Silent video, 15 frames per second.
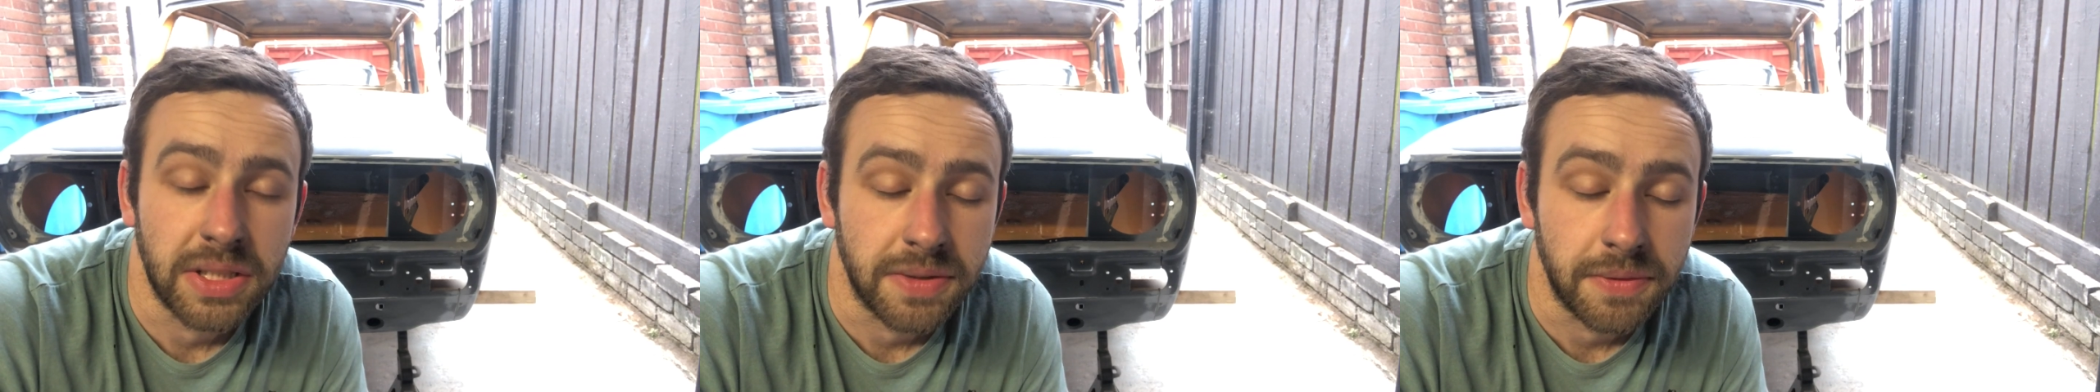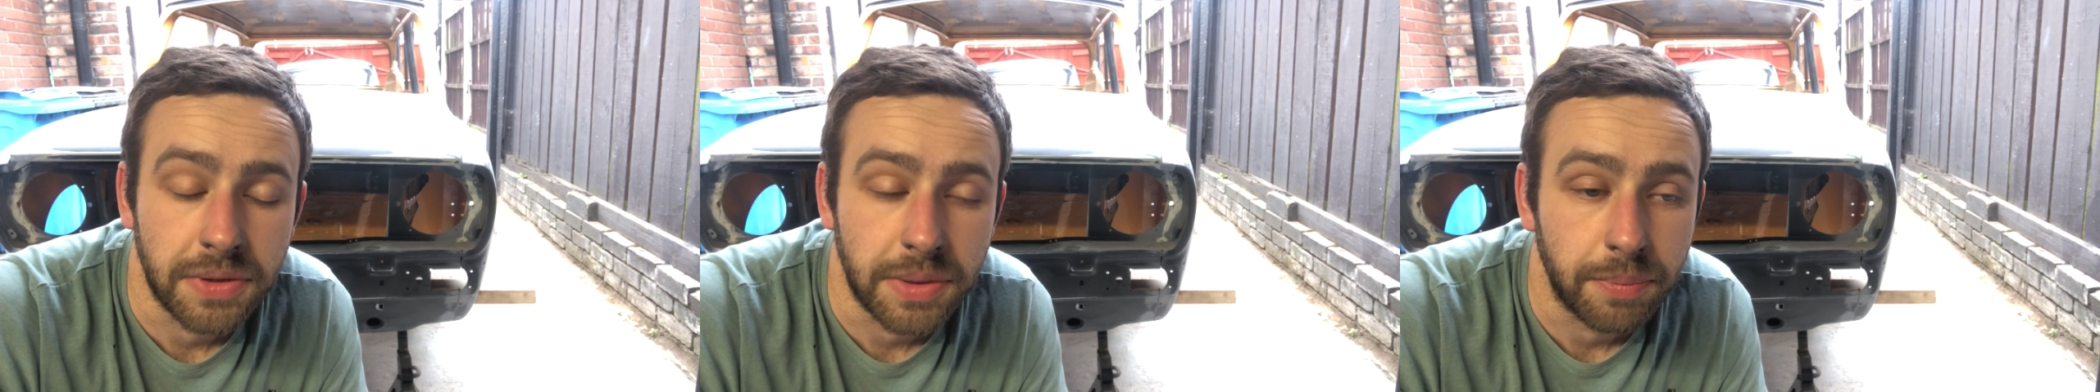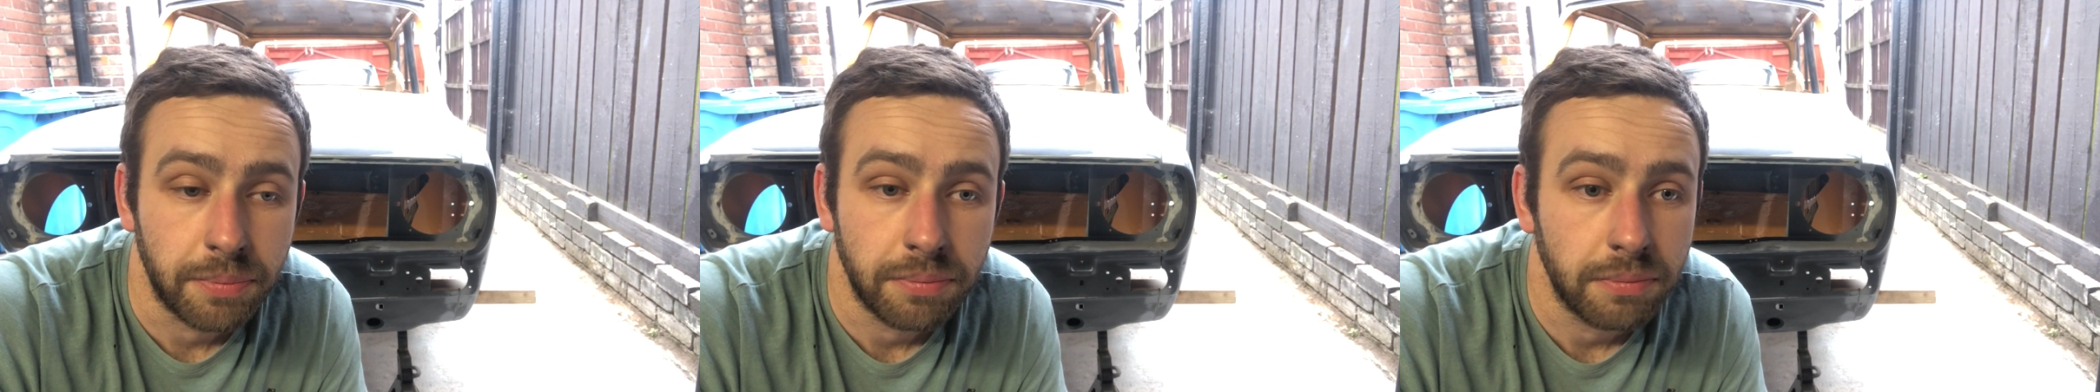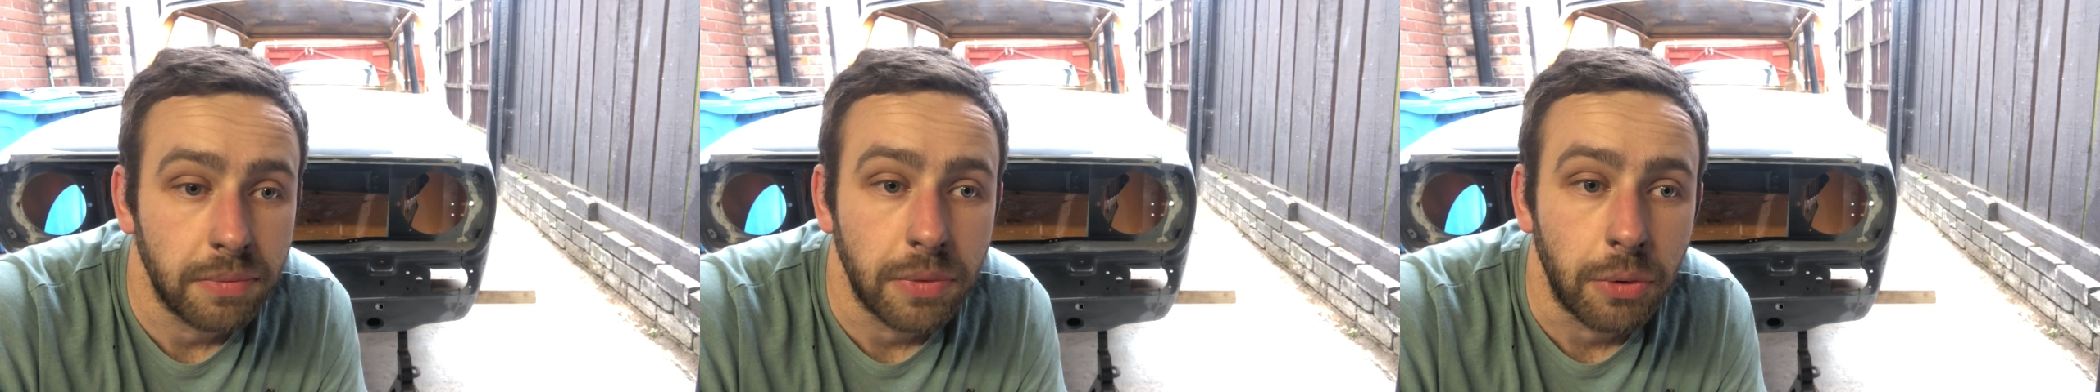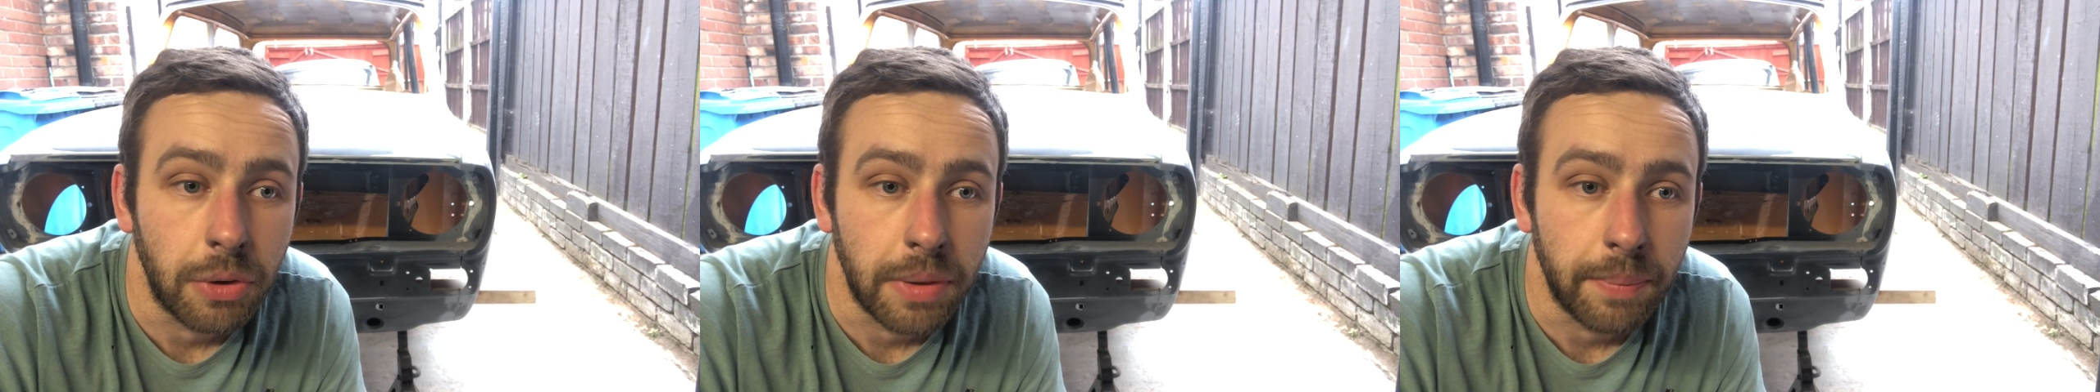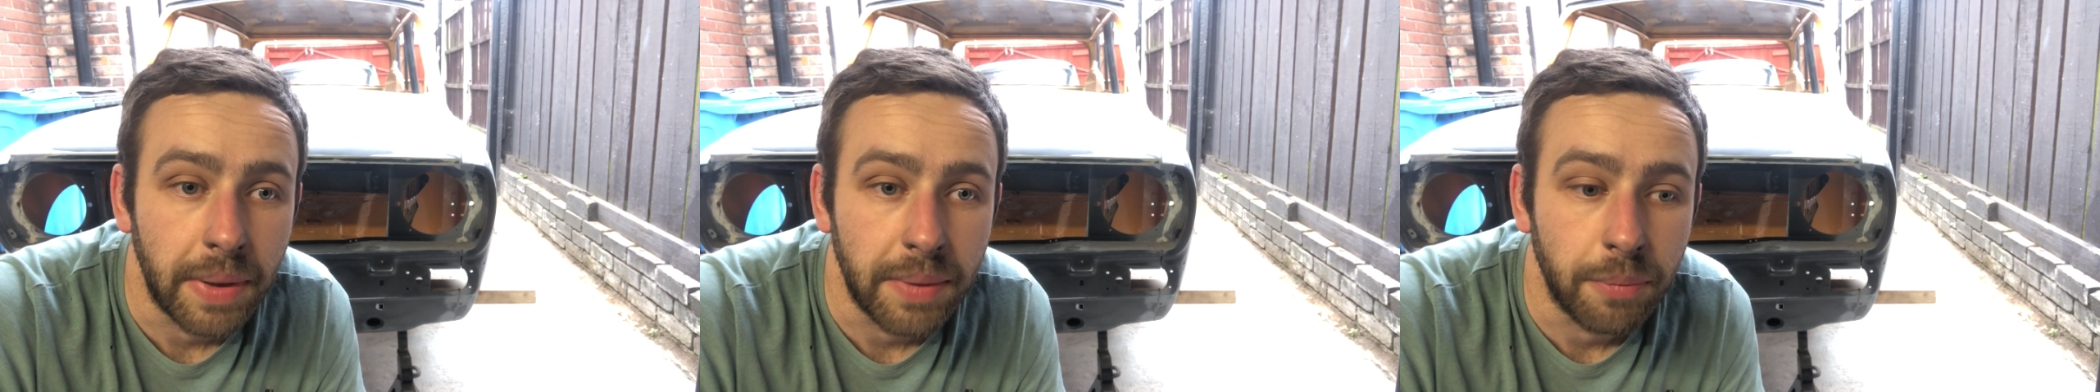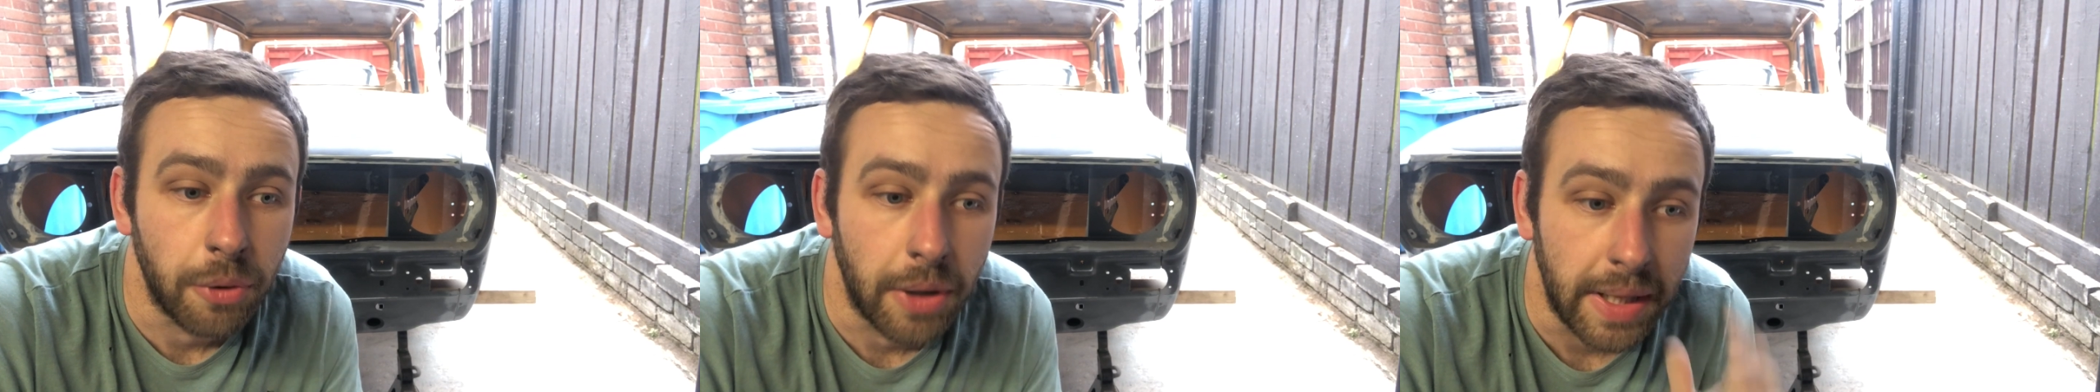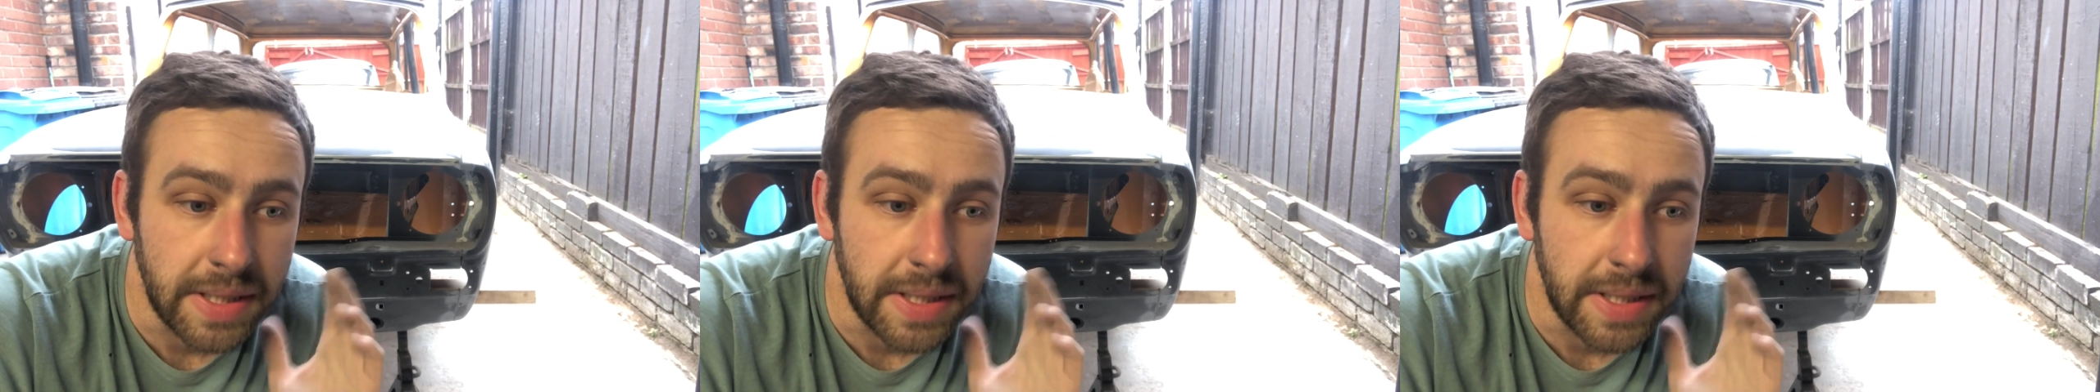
I've already put that